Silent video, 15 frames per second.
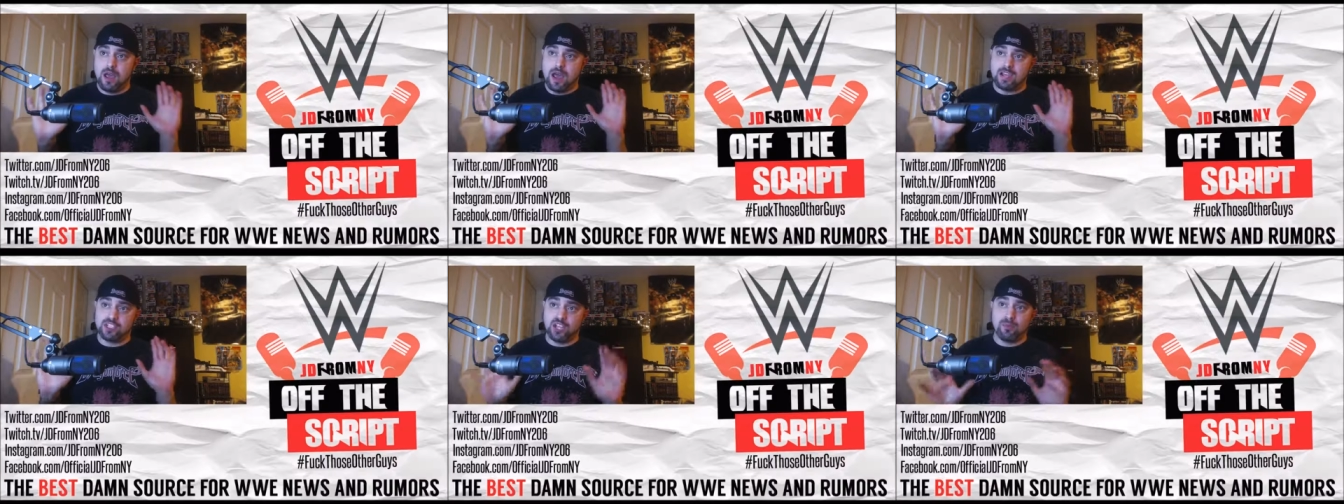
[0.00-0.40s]

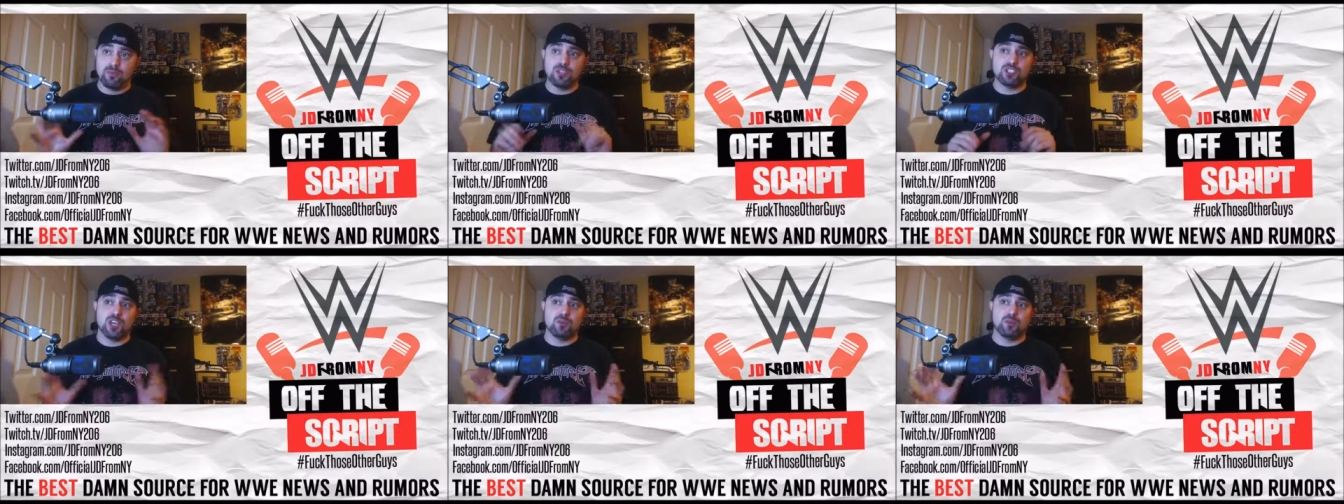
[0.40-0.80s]
As
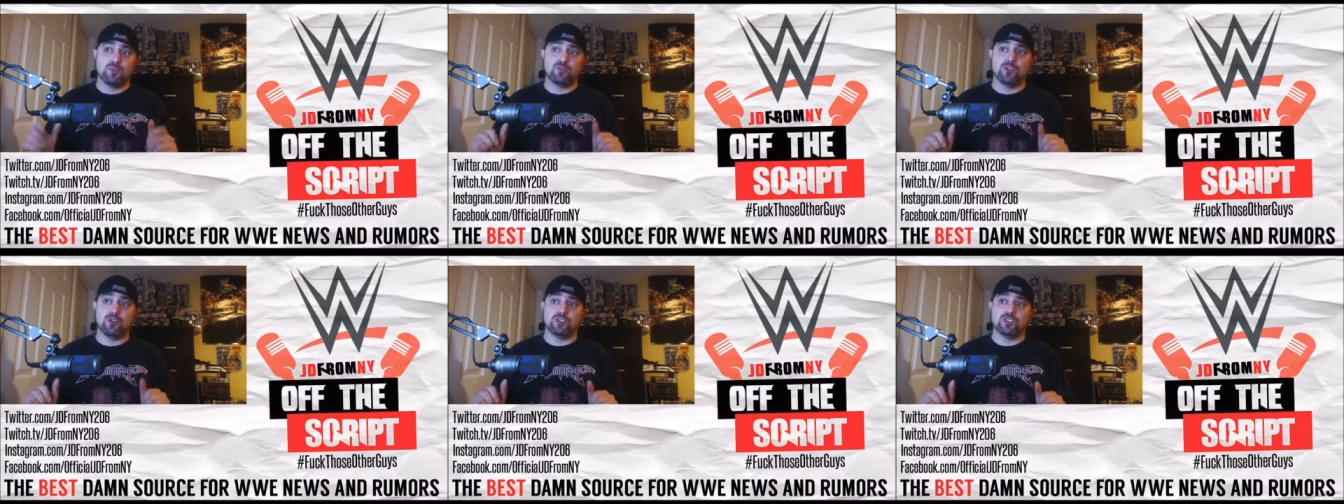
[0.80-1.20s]
SummerSlam
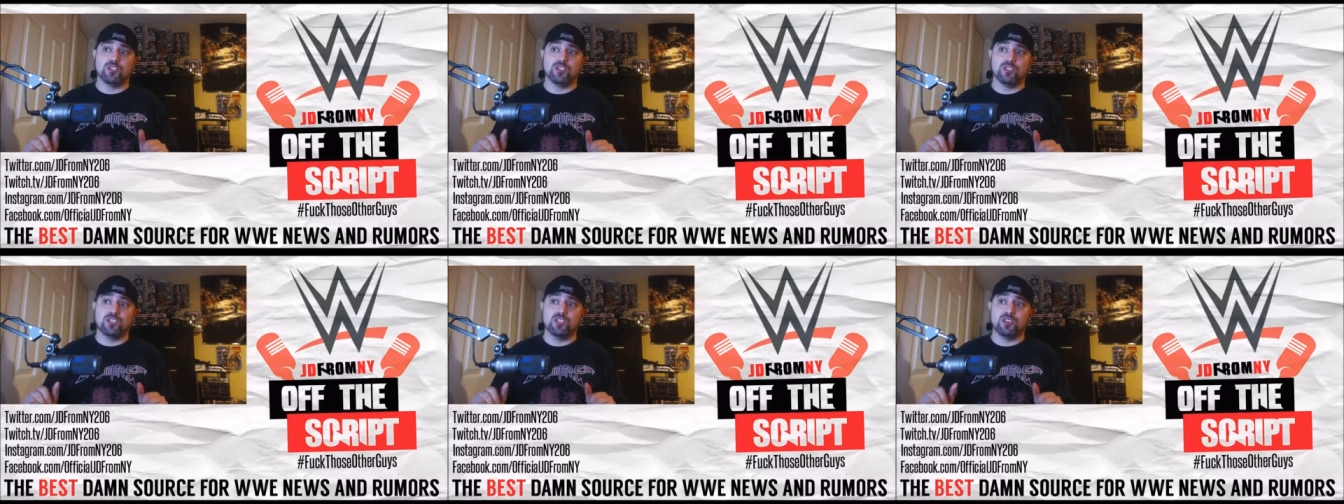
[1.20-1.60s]

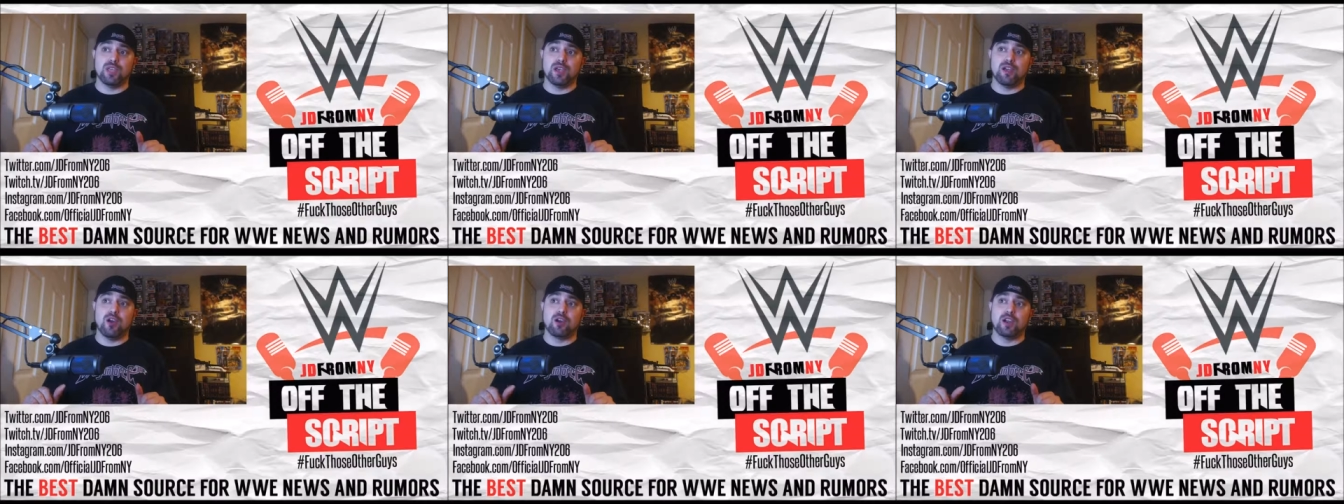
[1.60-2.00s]
approaches,
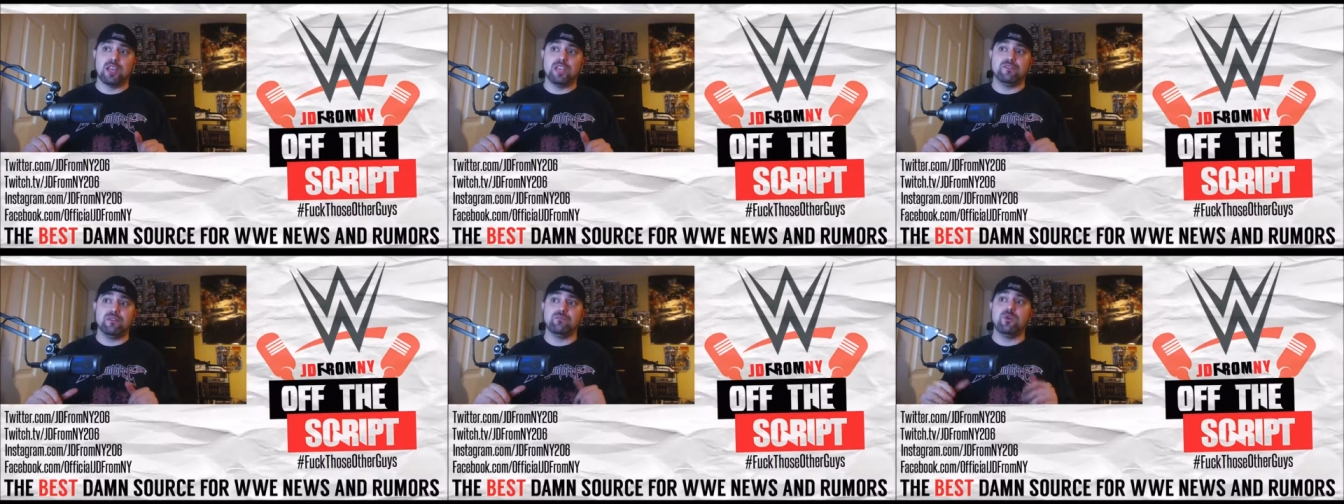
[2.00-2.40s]
there are
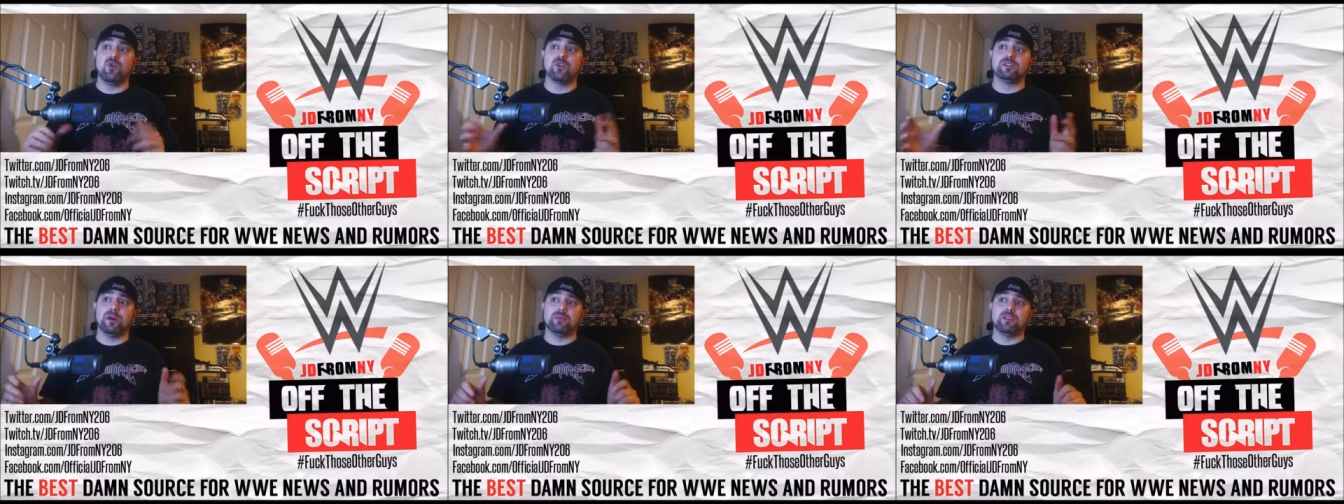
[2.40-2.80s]
even
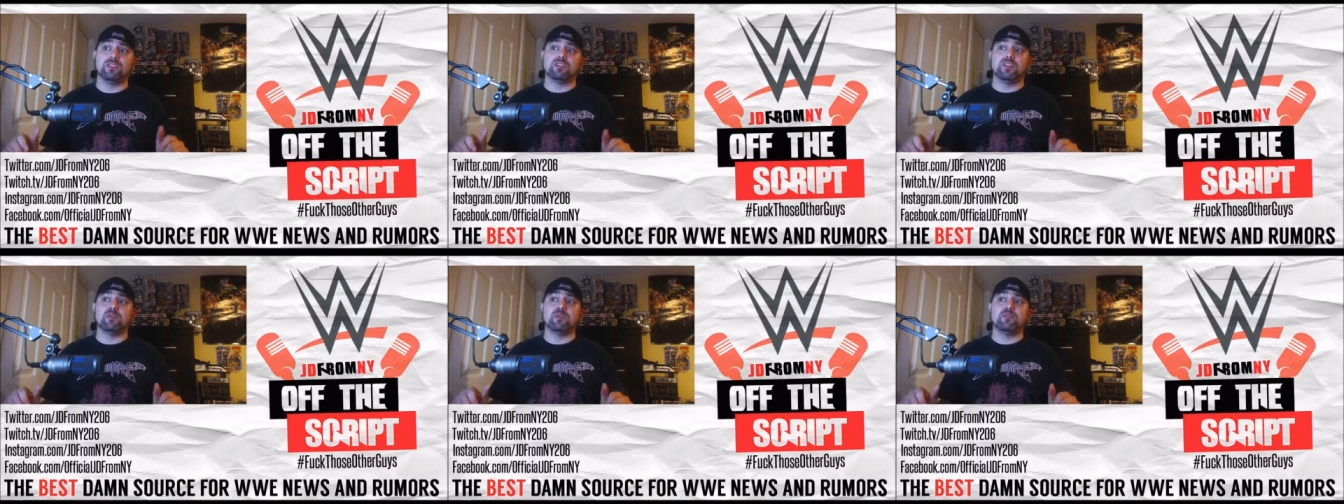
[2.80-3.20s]
more
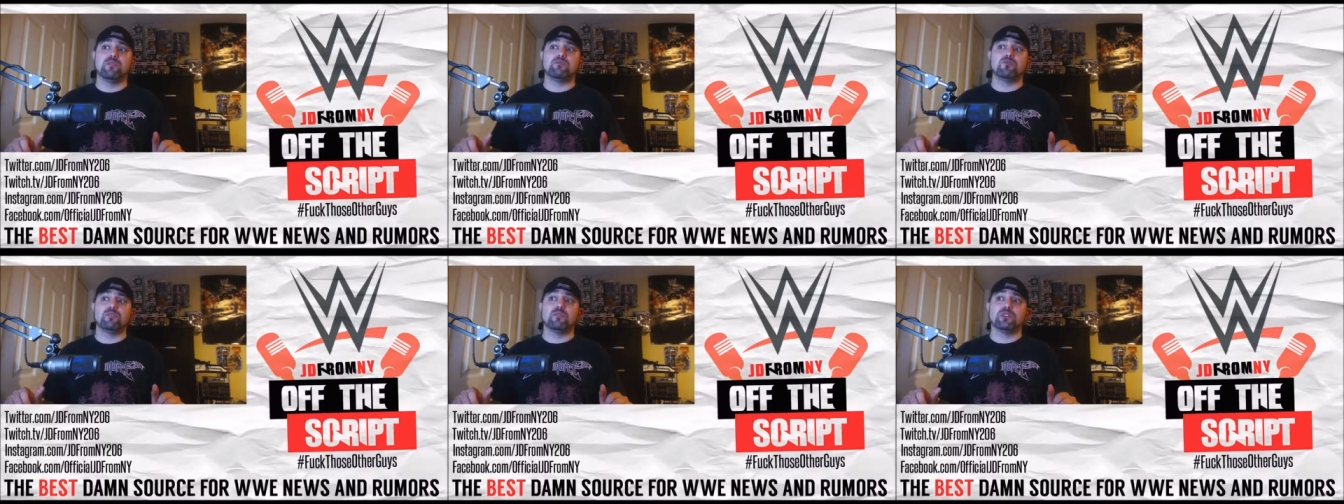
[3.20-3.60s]

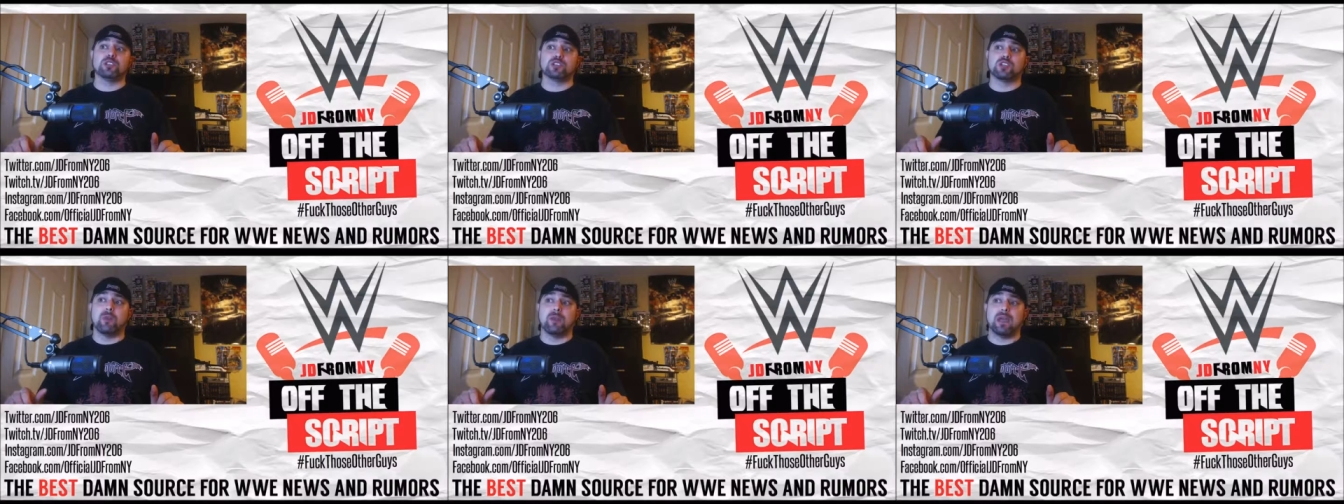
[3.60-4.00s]
WWE
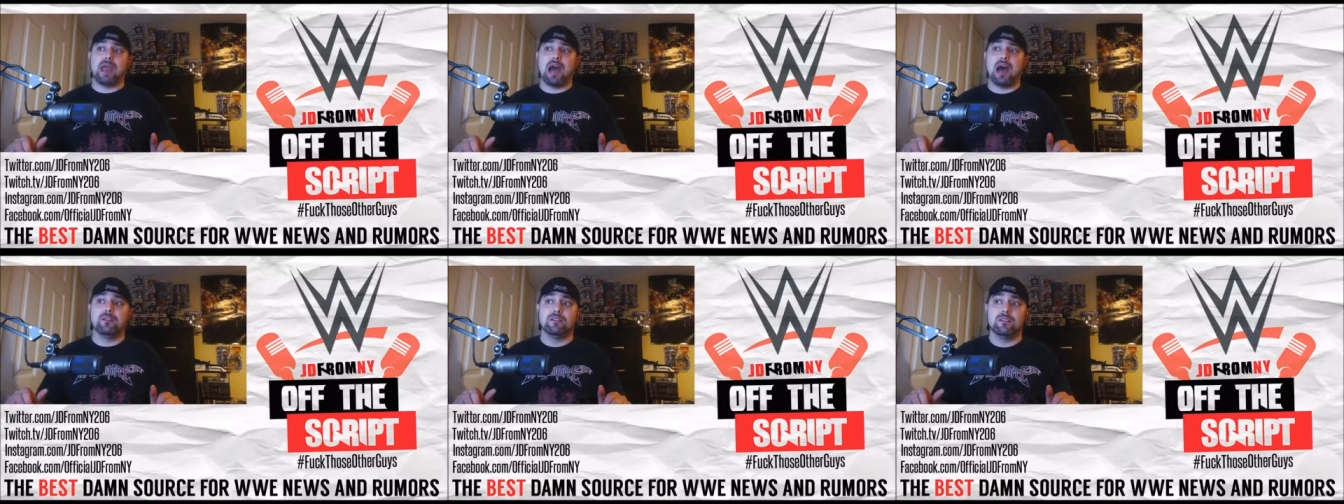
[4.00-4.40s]
rumors coming
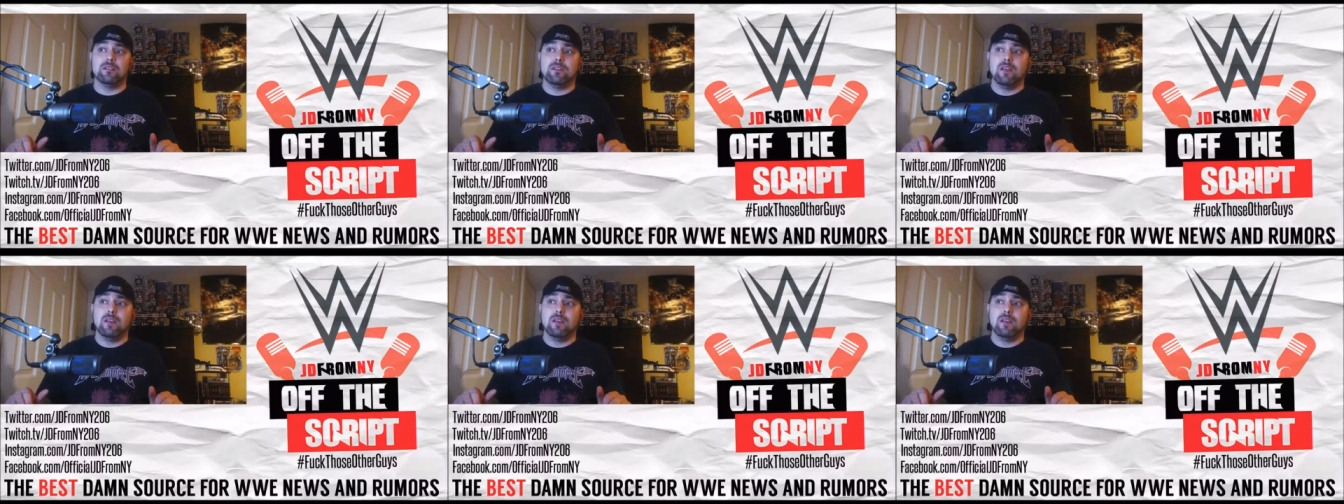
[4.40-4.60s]
out